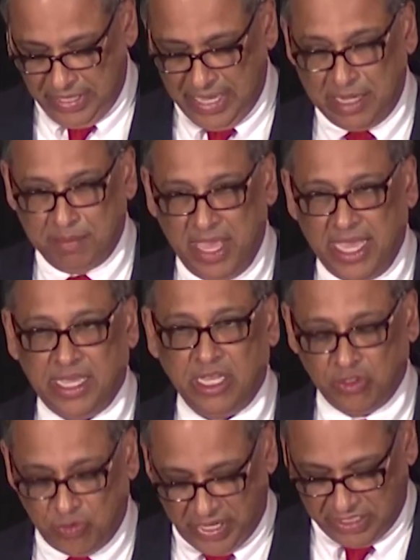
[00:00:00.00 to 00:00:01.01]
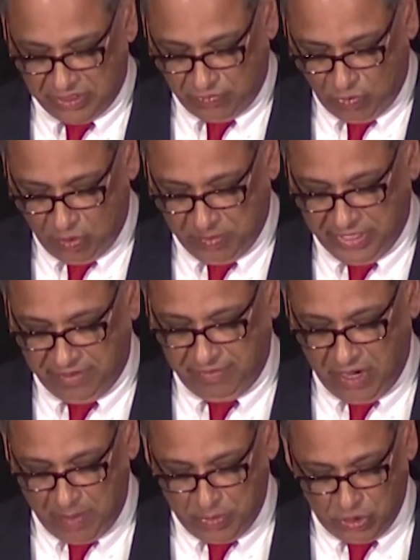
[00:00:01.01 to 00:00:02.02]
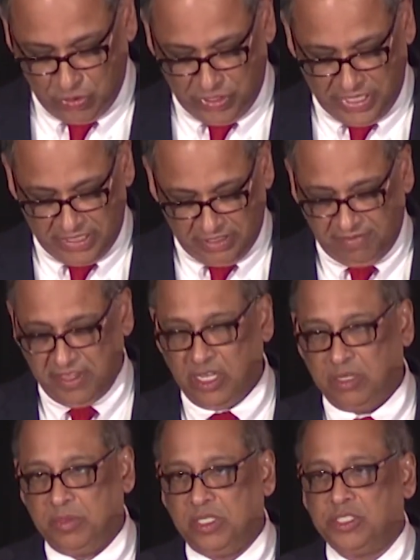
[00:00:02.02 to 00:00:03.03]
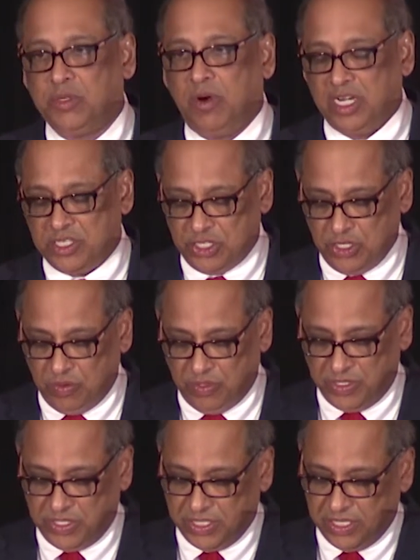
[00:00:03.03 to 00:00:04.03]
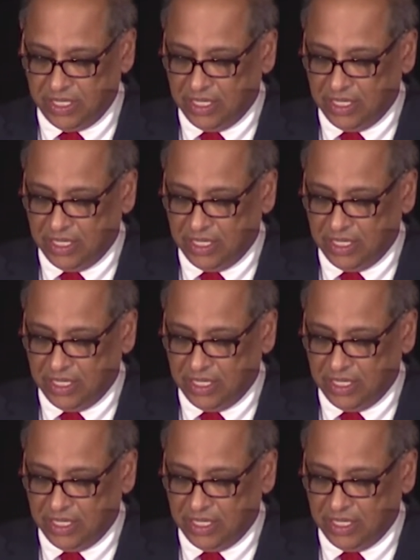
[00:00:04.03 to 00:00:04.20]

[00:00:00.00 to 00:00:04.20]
and making transformative opportunities available to our students.